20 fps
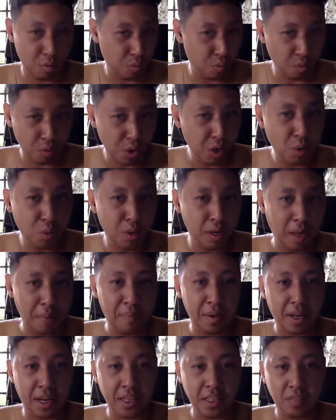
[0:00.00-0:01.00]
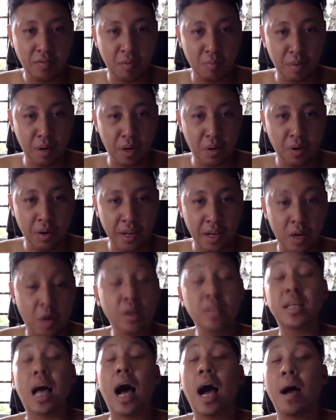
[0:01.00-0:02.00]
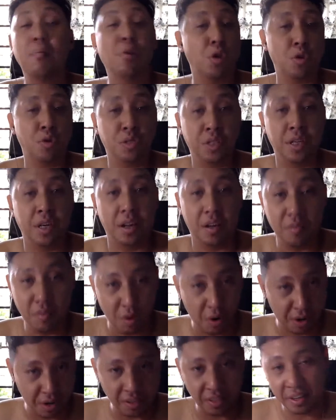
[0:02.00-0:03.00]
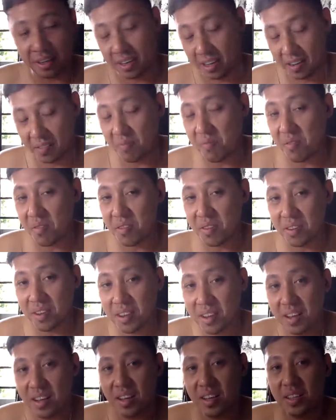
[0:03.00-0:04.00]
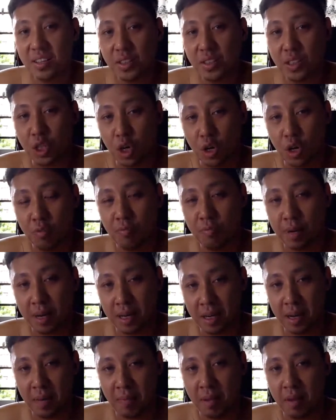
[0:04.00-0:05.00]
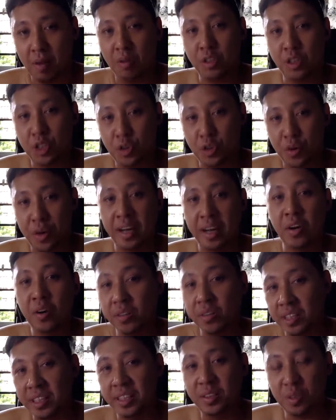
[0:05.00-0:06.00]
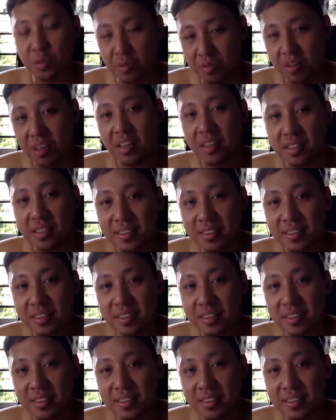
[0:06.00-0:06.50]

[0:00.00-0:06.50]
world application for Bitcoin yet. Or at least I'm not using it for anything yet. So there's a lot of money I made on trading only so far.